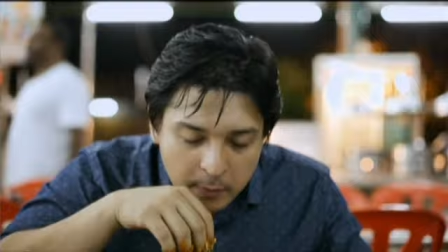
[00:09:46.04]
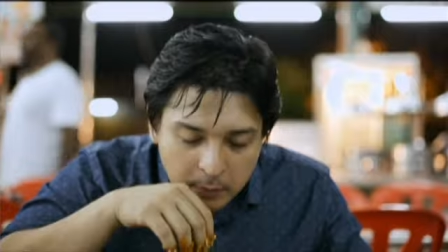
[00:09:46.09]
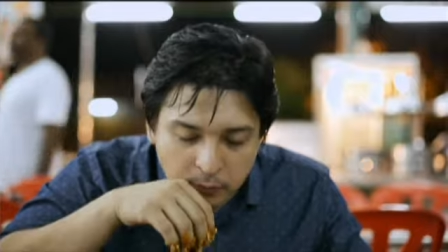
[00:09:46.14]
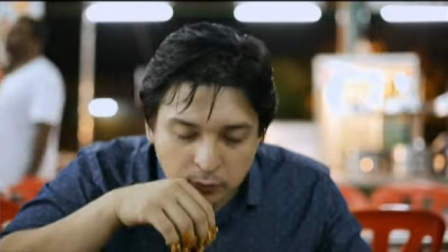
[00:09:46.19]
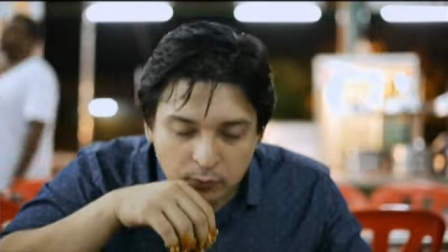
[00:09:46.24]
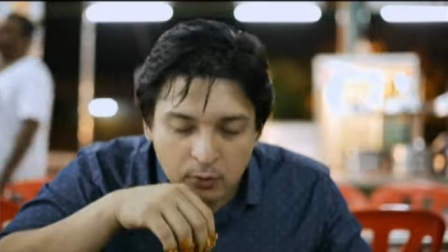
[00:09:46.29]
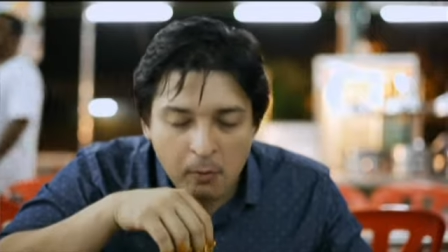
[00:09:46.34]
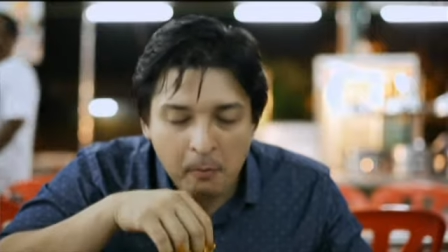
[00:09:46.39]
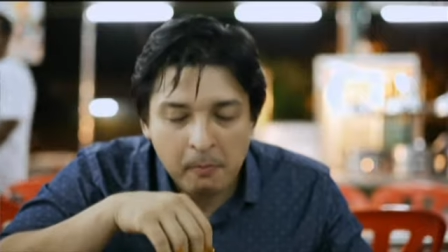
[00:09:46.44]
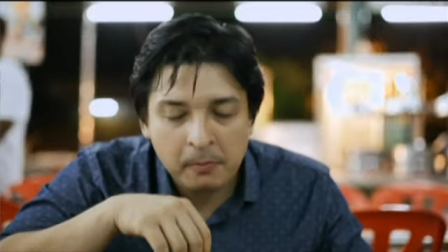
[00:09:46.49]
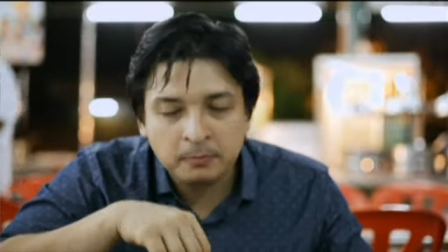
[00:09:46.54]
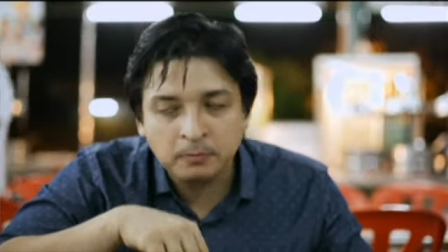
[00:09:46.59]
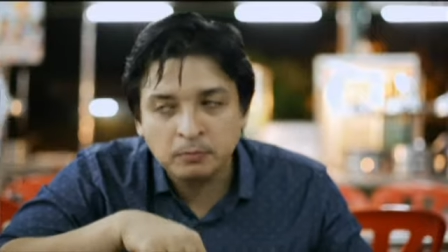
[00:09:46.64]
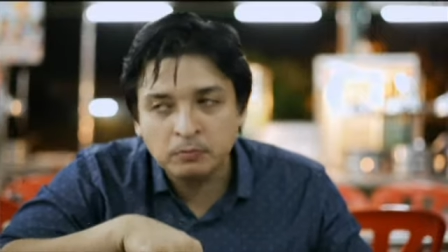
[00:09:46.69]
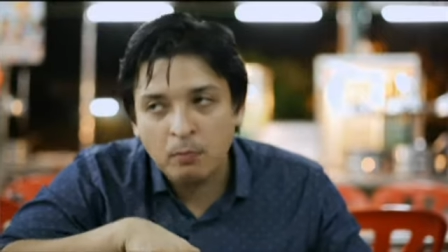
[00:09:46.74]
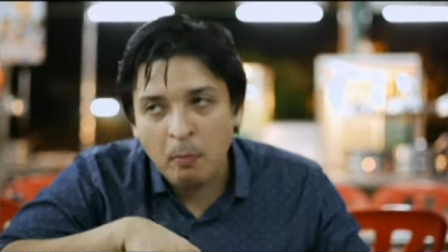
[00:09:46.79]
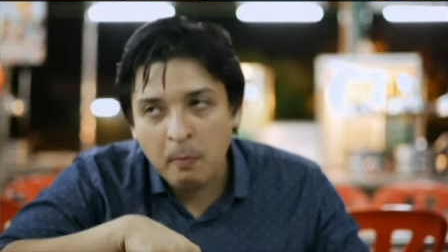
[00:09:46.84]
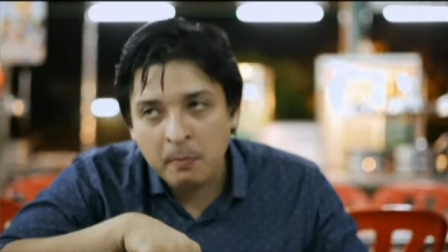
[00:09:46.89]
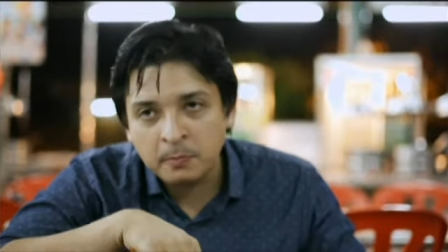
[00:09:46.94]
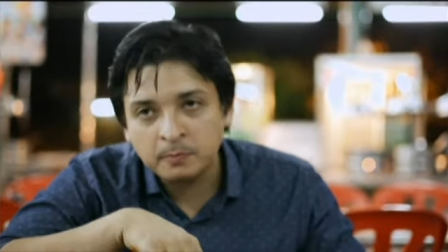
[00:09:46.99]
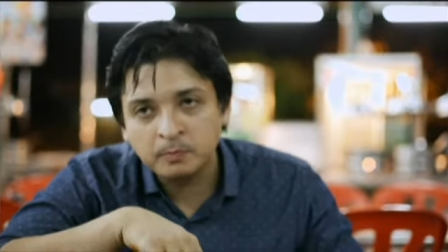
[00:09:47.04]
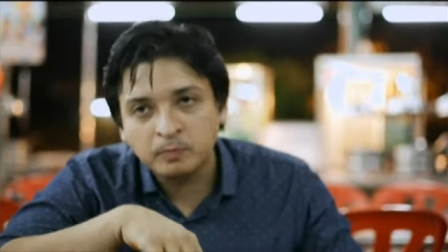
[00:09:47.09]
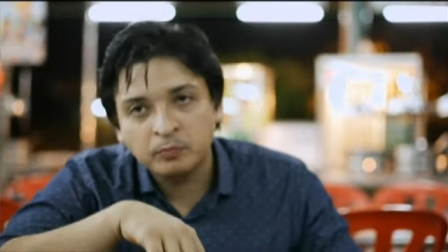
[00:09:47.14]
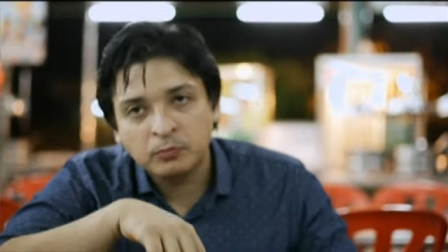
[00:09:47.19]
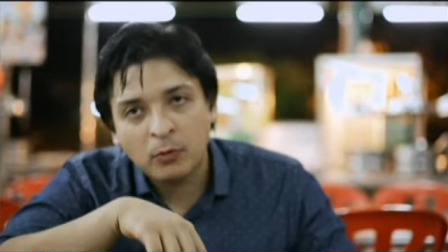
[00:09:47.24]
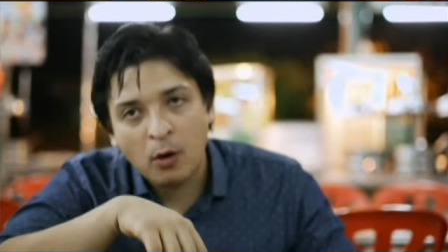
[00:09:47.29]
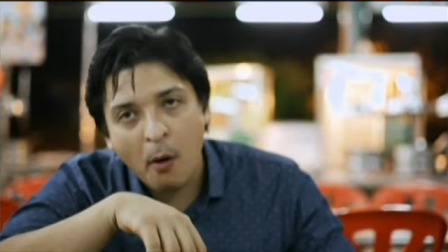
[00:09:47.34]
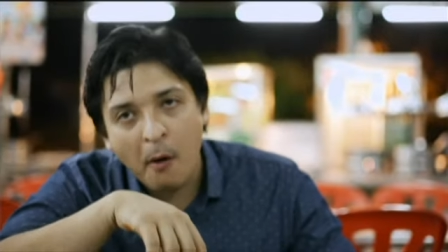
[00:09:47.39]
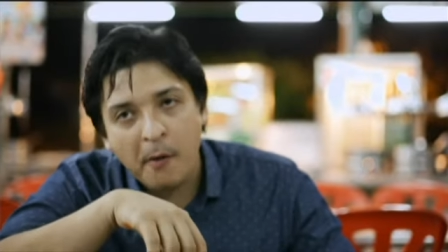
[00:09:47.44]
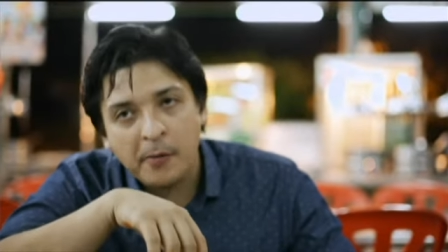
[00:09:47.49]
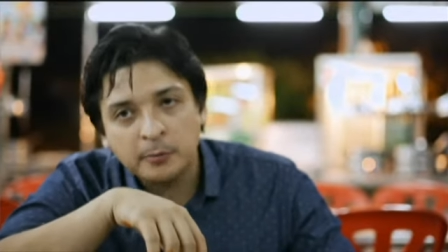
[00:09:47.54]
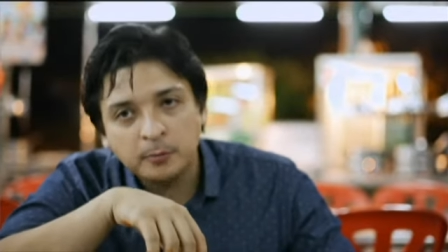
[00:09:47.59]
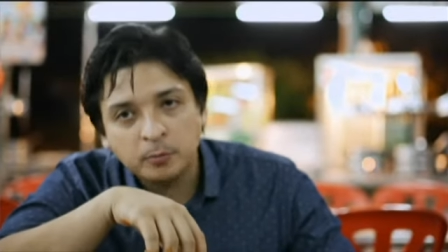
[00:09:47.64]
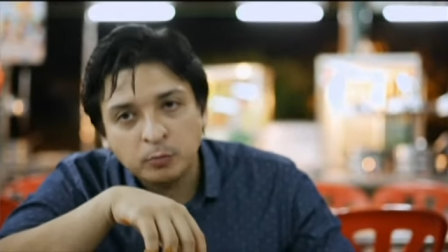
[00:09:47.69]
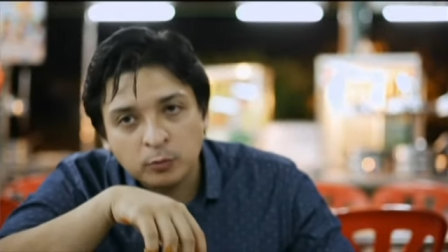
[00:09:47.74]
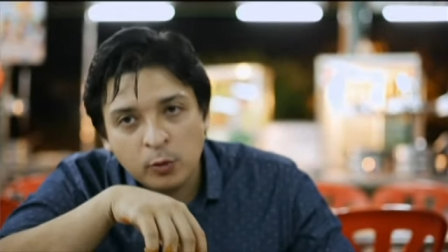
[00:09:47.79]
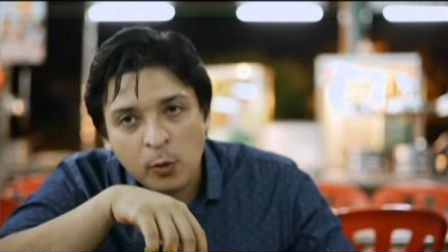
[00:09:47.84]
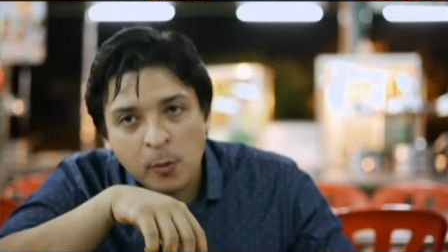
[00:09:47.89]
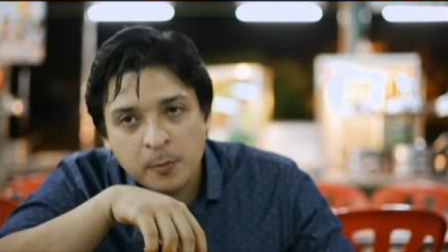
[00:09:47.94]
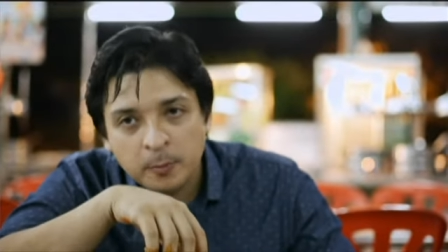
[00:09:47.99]
Oh, it's fantastic, man. It's blowing my
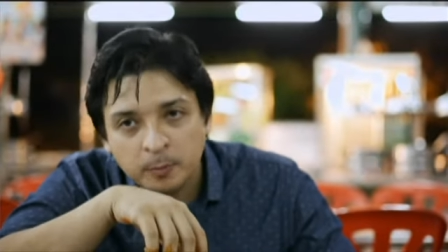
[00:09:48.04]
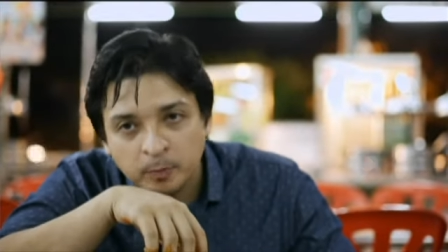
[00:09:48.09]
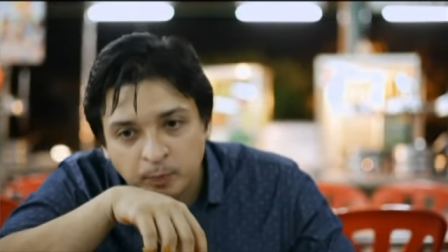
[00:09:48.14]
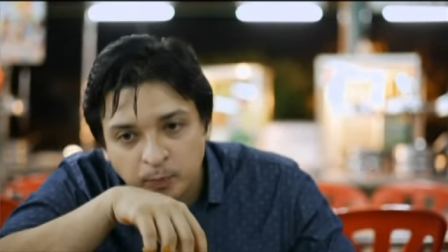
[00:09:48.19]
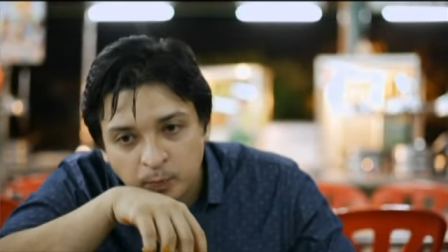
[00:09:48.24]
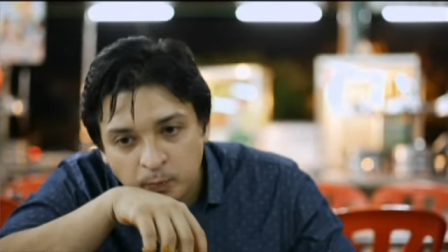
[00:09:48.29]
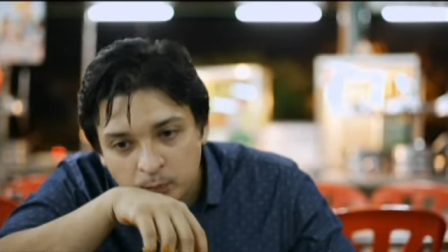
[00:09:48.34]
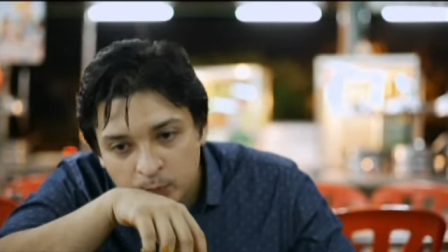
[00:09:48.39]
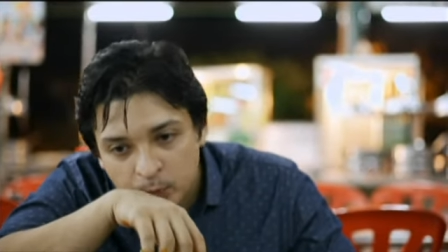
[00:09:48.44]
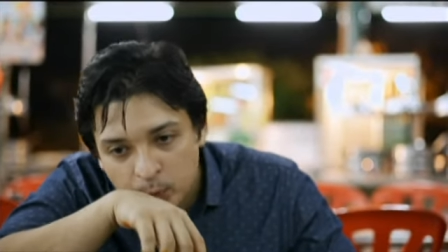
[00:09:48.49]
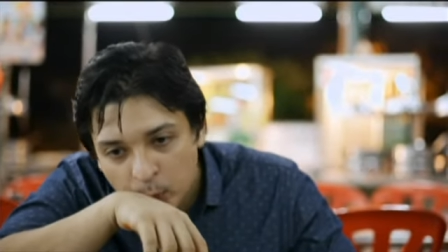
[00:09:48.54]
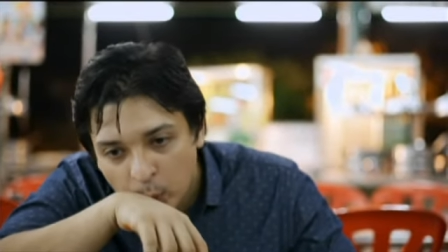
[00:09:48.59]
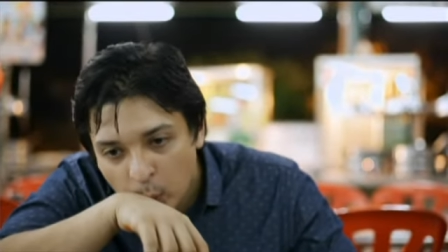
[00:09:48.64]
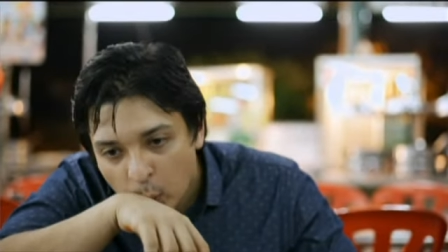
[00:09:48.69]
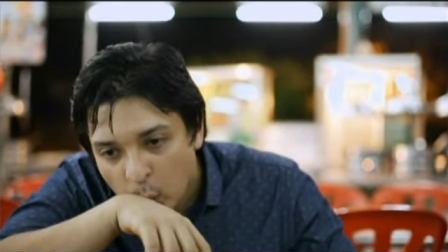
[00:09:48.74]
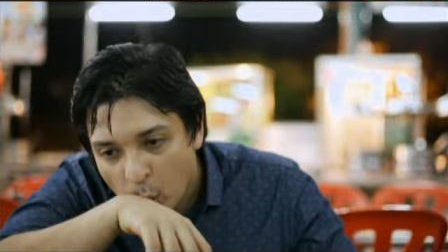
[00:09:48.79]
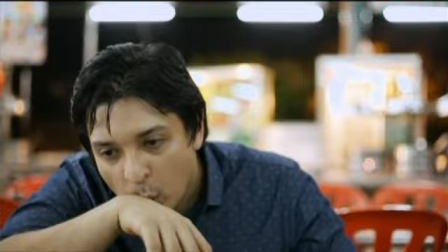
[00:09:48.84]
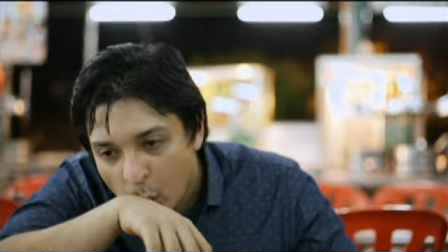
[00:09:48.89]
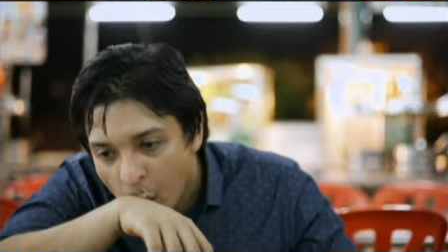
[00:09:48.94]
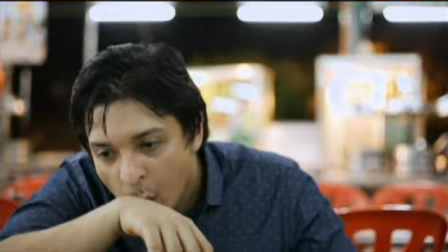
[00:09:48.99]
mind. Before we move on, I